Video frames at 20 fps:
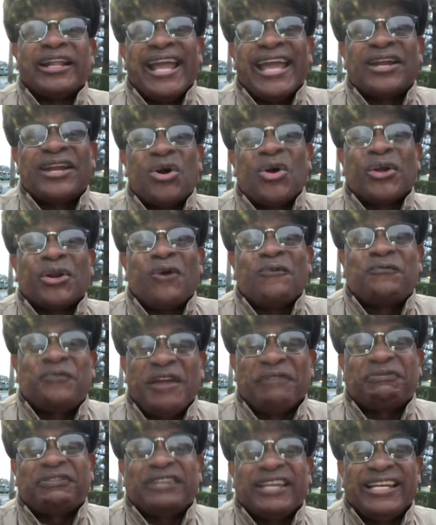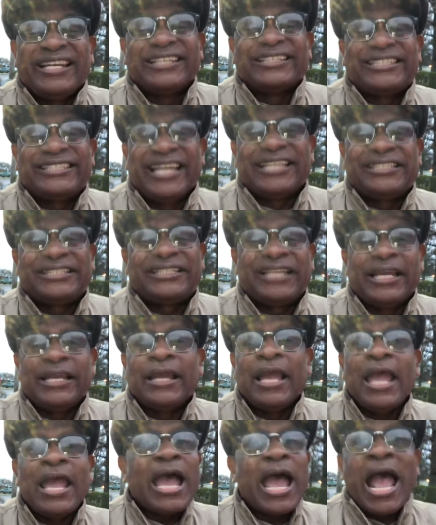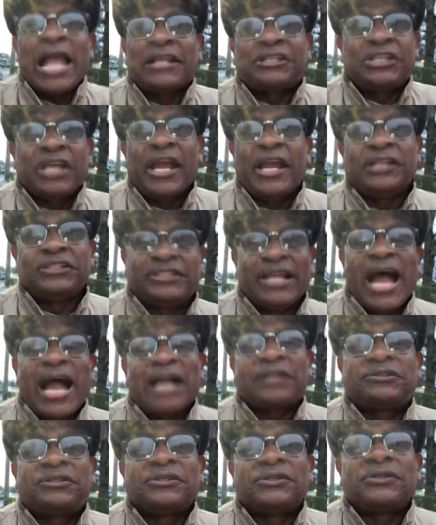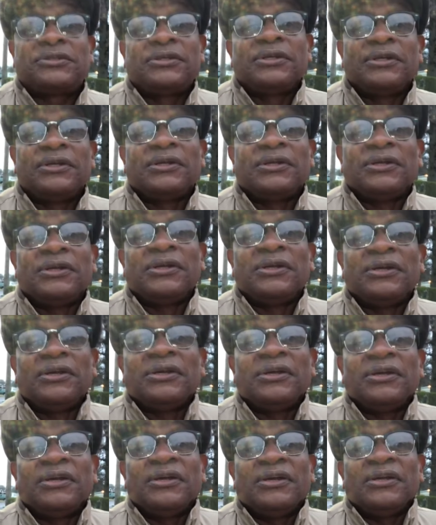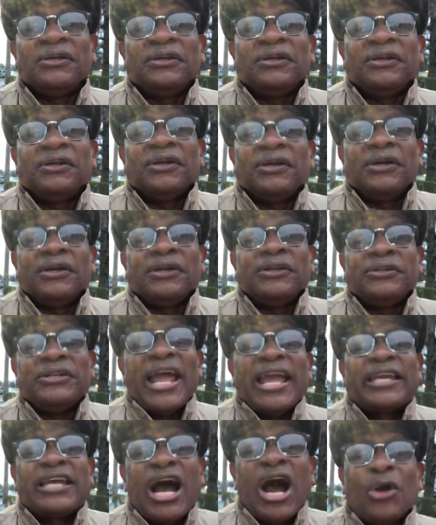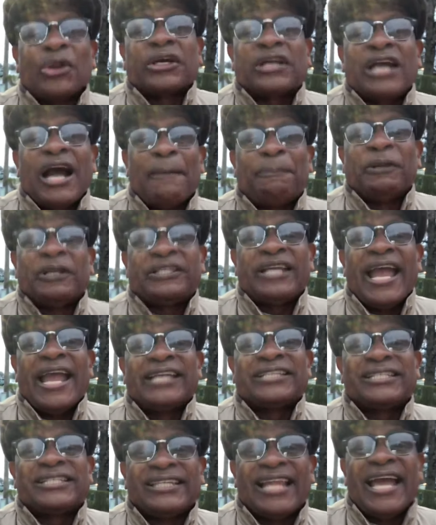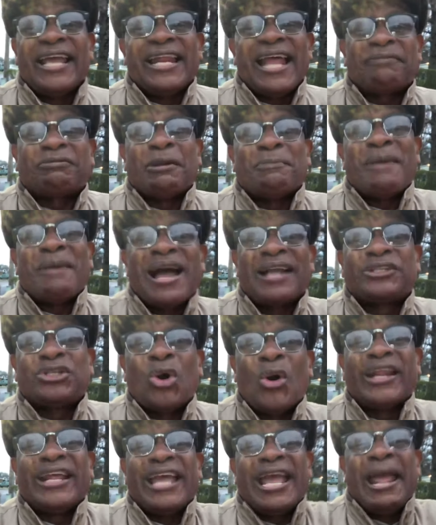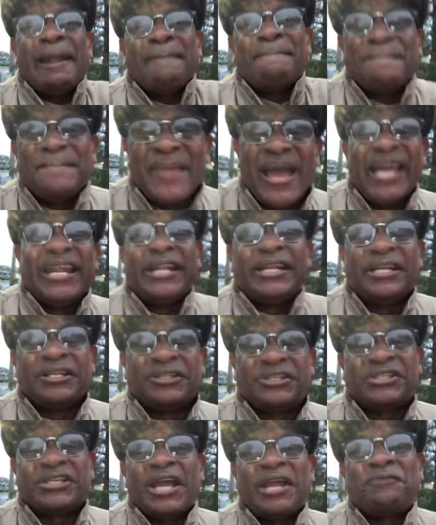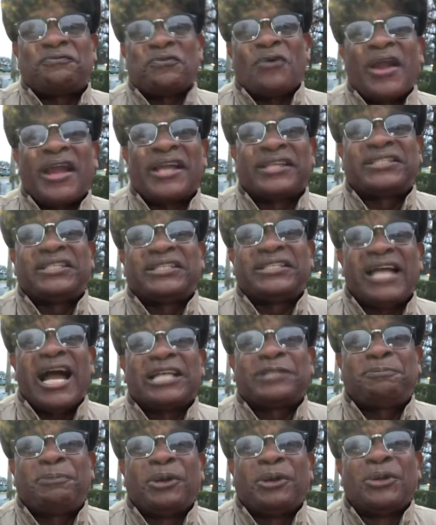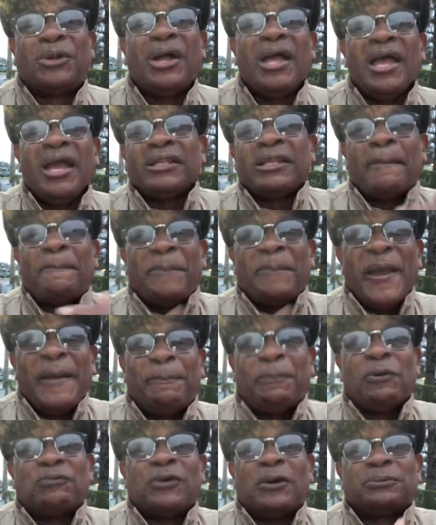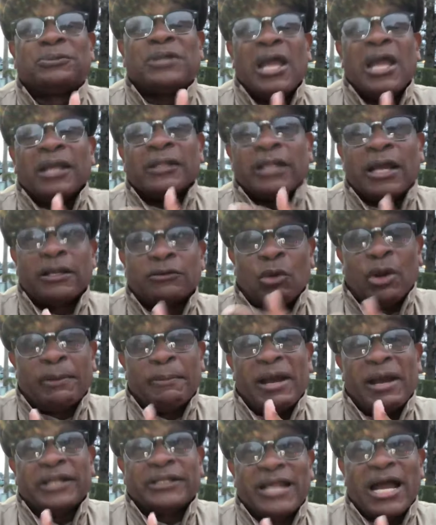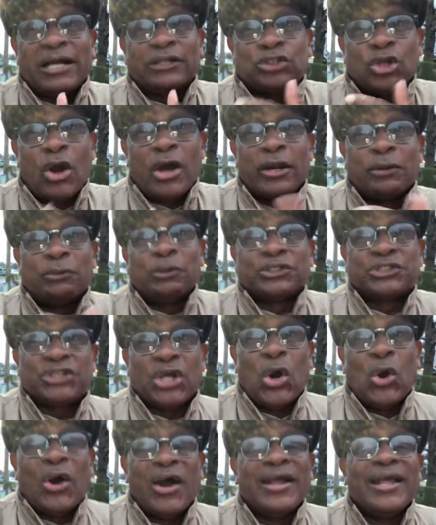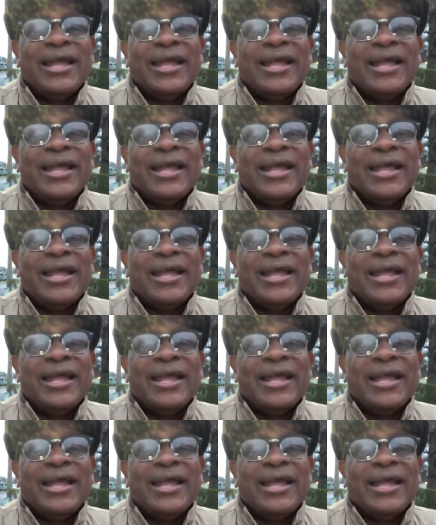they going on 15 and 16. I changed doctors. They called a couple of days later after my daughter admitted in St. Francis Hospital. The people from where my daughter was going,